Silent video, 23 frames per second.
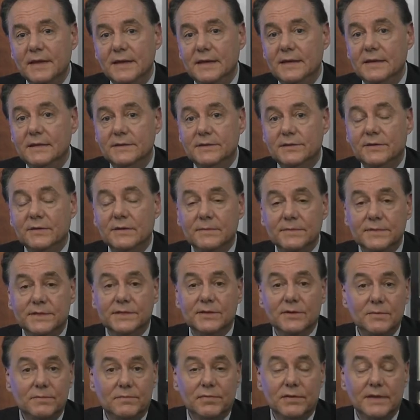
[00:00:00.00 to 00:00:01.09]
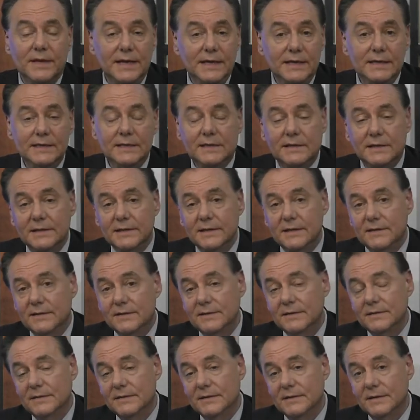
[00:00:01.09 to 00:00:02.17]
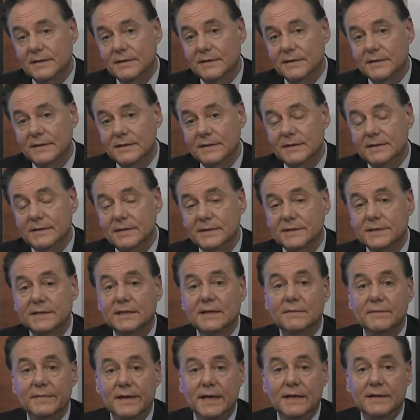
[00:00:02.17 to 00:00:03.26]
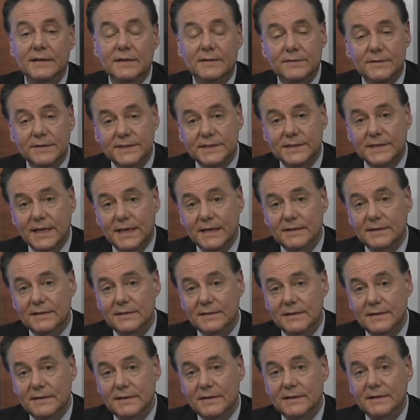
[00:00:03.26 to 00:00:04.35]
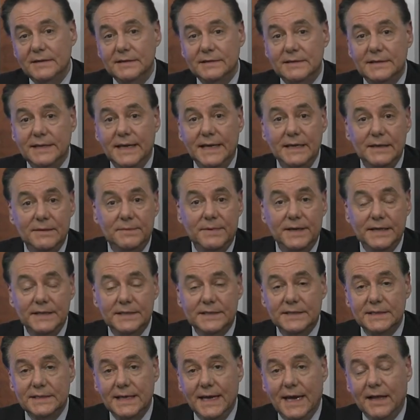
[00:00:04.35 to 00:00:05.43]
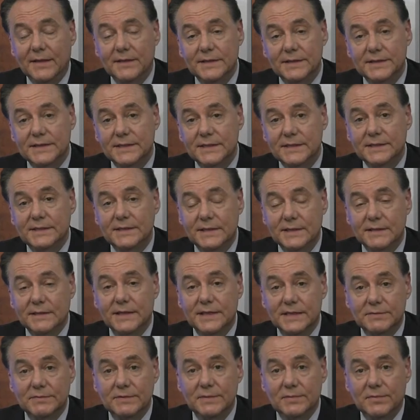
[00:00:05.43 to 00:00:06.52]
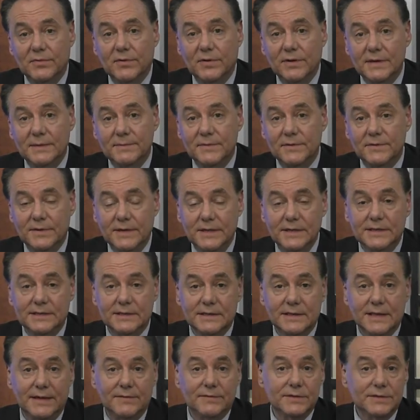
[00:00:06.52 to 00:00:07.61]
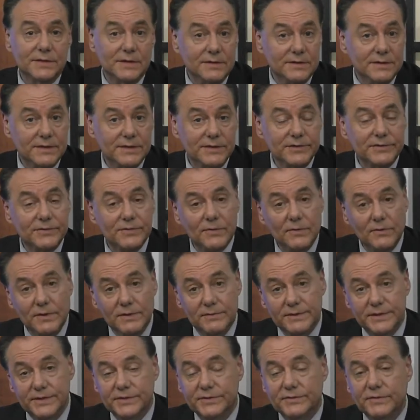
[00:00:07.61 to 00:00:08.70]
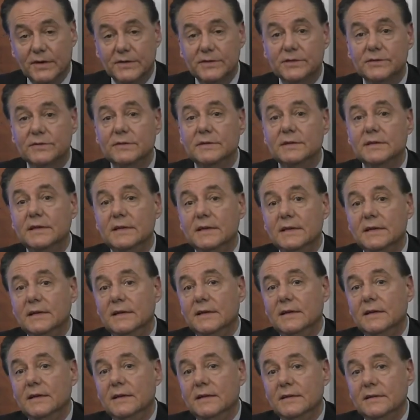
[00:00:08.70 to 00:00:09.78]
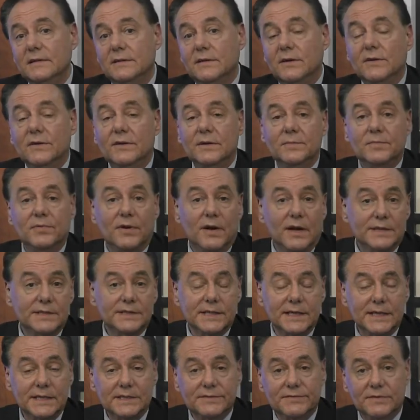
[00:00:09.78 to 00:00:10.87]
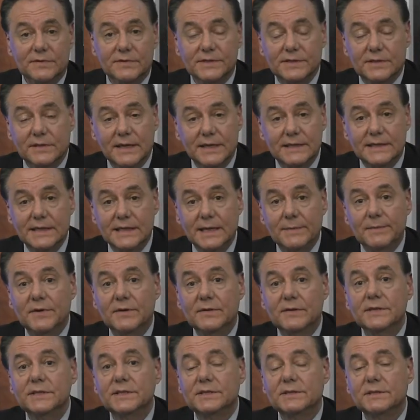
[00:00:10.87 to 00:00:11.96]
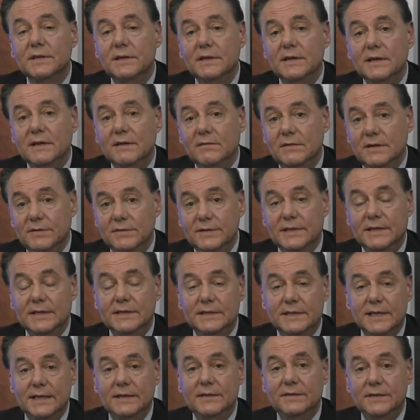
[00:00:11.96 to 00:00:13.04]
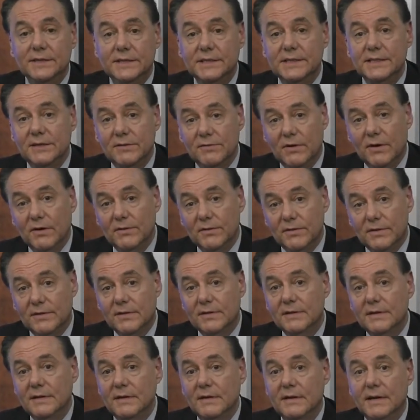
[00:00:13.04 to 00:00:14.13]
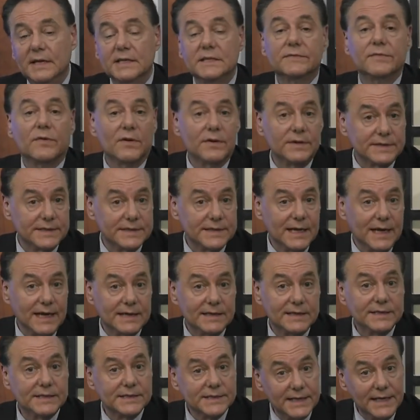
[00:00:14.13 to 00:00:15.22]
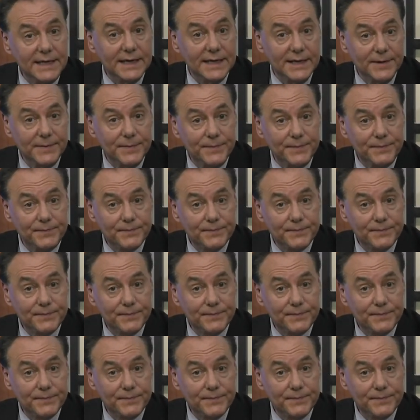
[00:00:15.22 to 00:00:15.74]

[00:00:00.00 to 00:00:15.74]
in terms so plain and clear uh, as to command their assent data-based analysis that unless we brought immigration levels under control and restructured the current process for selecting immigrants, we would continue to see growth as far as the eye could see.